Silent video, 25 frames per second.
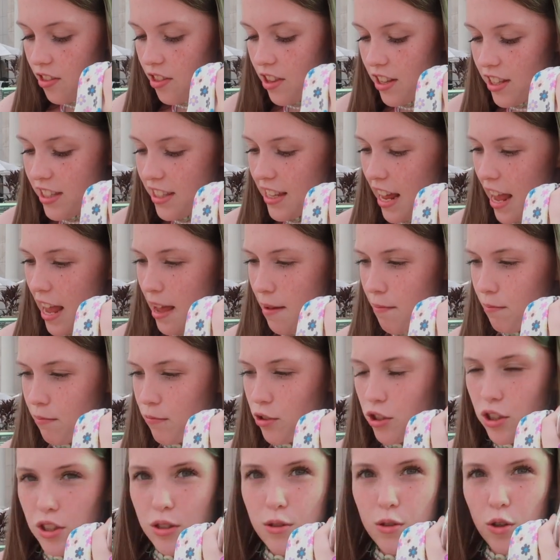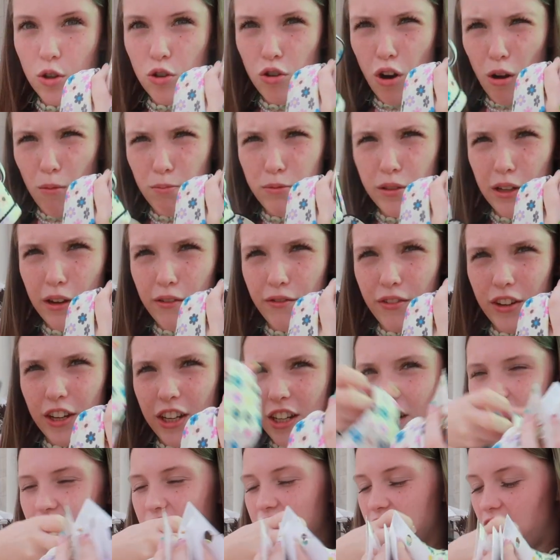the same, just cropped up
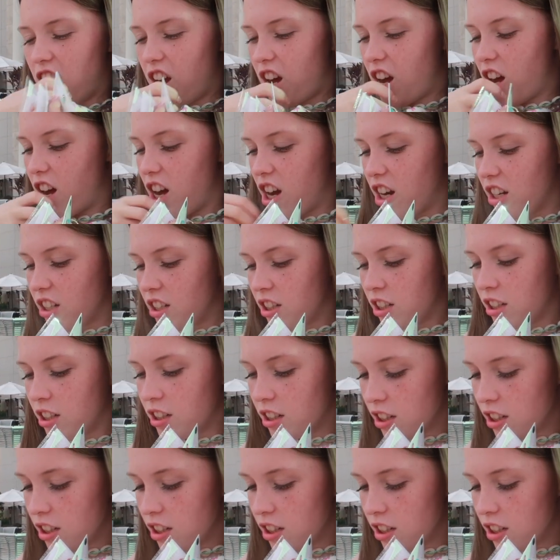version